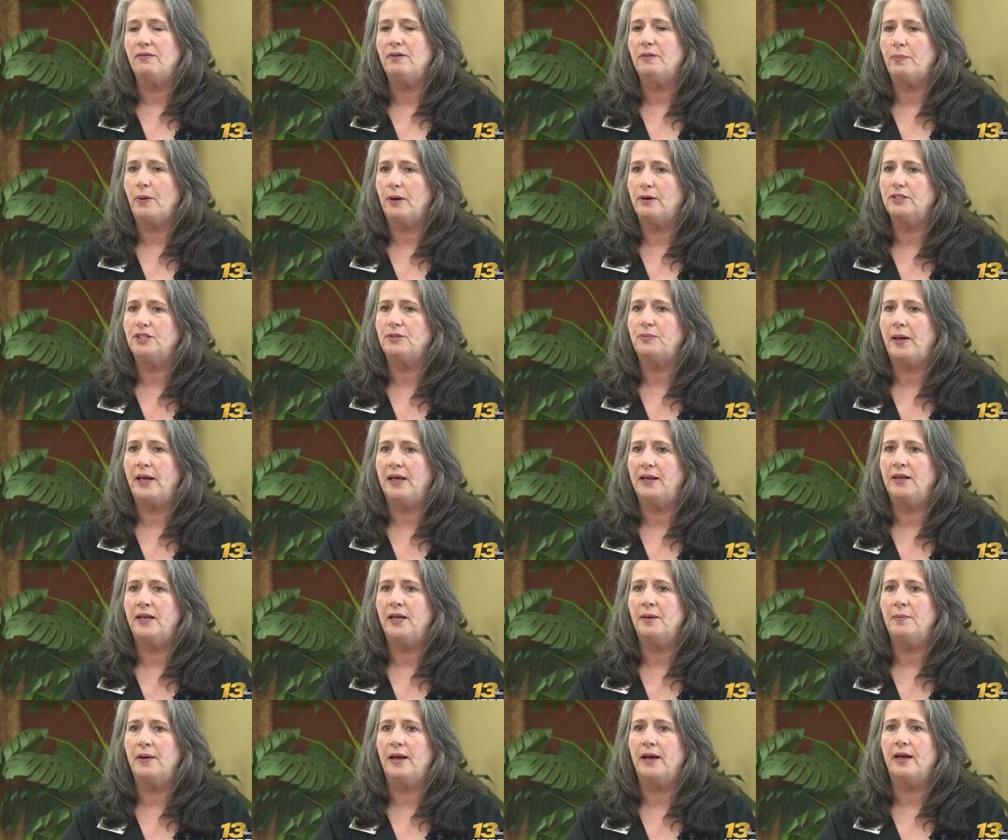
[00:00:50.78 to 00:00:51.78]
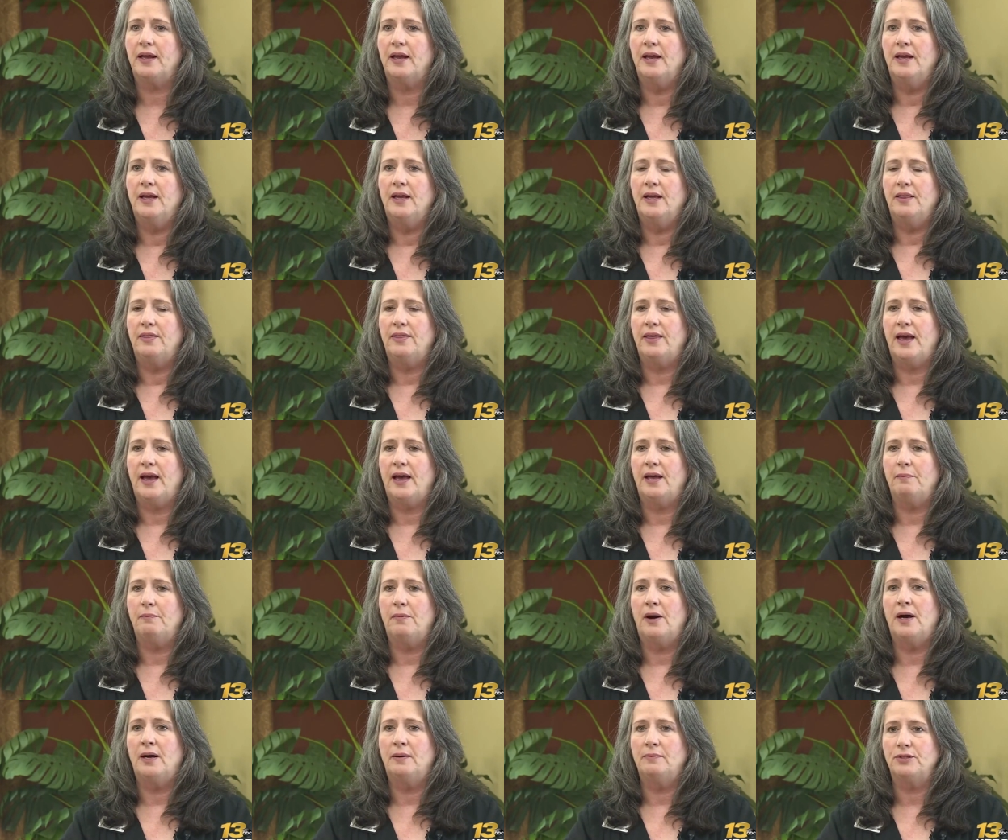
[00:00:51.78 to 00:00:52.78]
even post pandemic, that
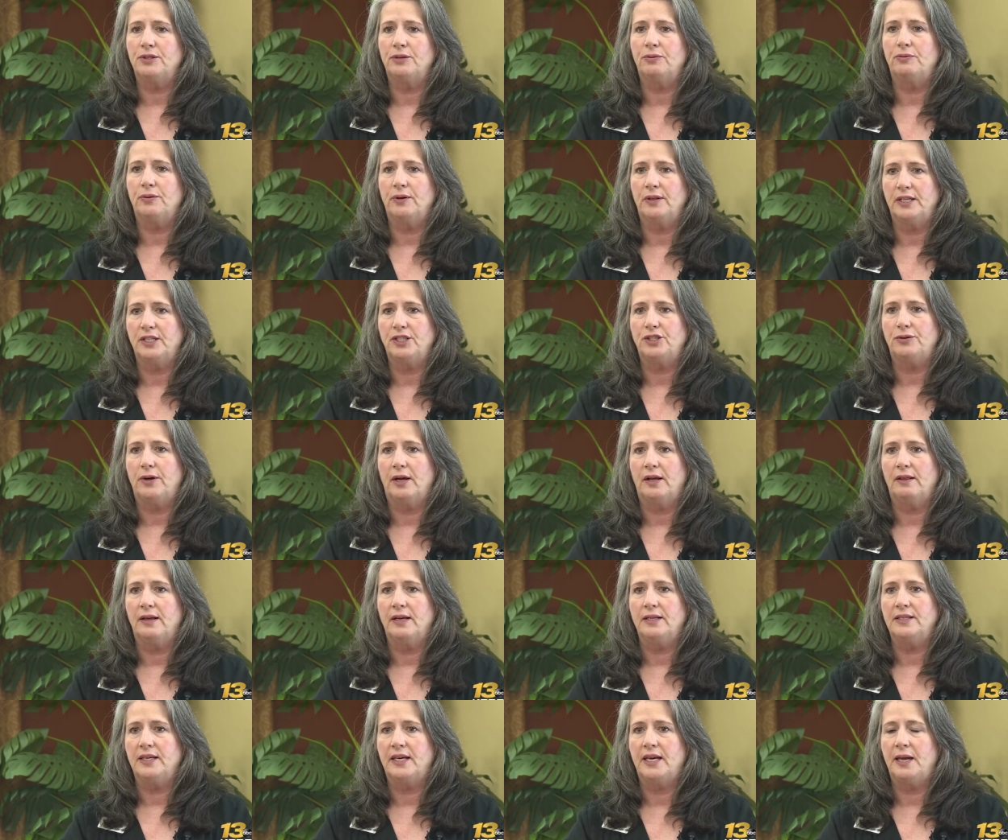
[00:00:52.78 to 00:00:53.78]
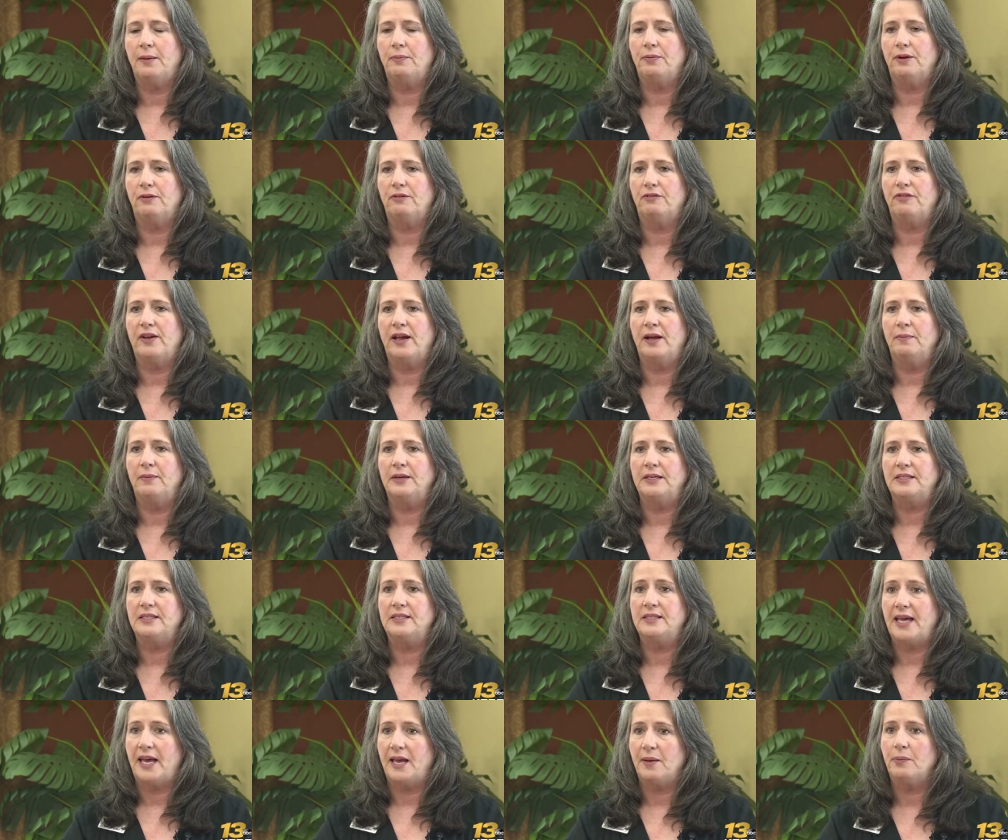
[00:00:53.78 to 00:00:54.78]
moms are really struggling to keep their
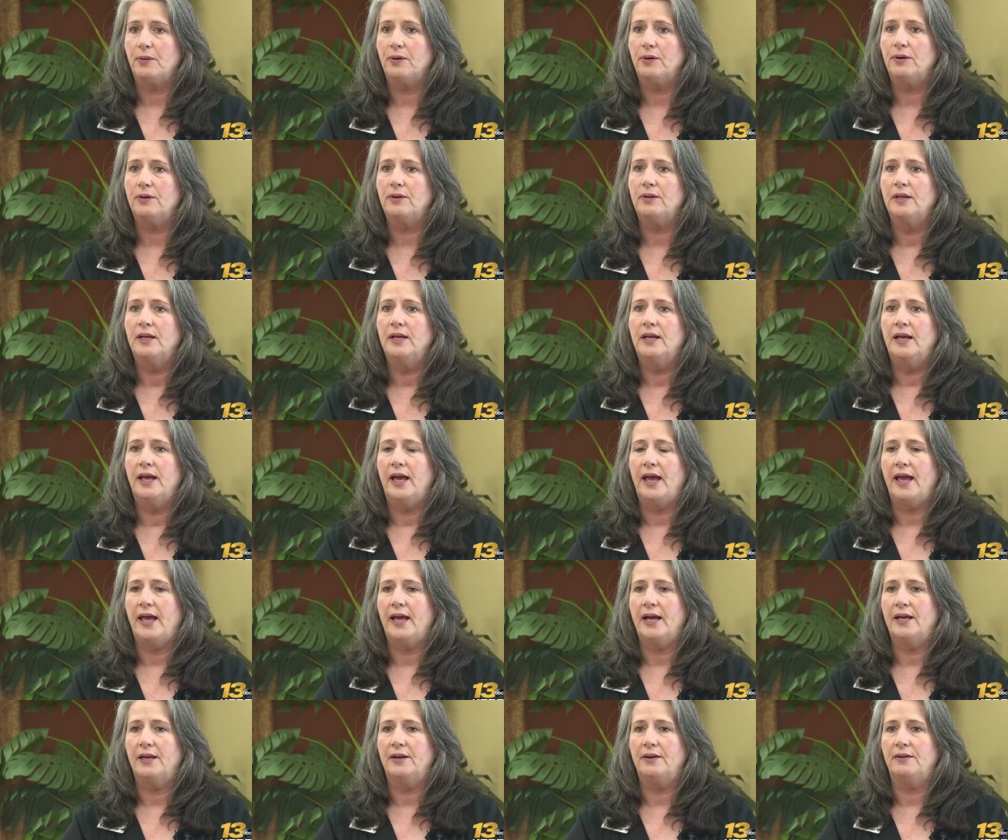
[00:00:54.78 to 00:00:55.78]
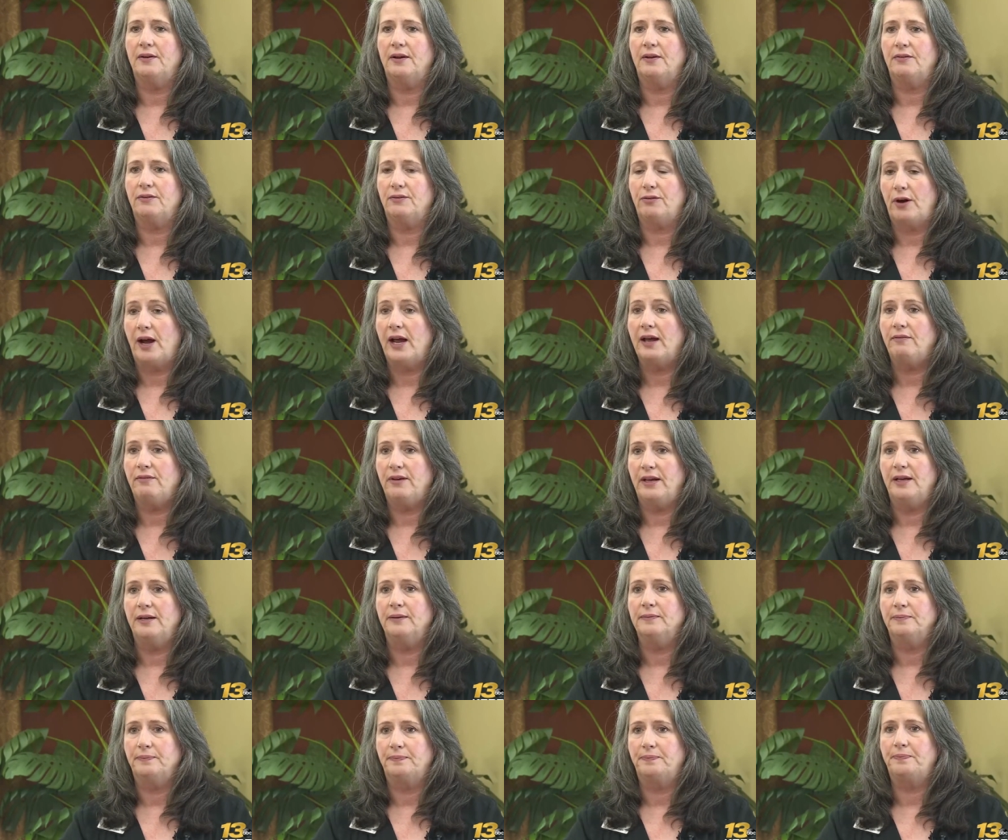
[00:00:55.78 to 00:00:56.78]
families stable and
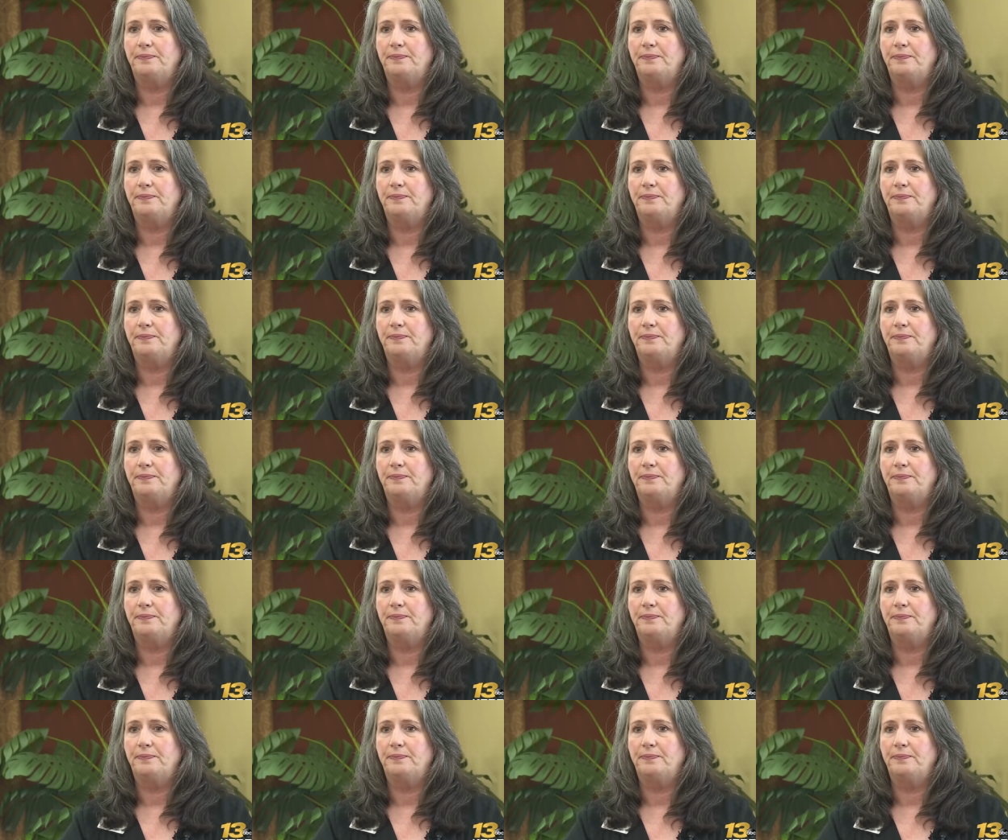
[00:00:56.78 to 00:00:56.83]
thriving.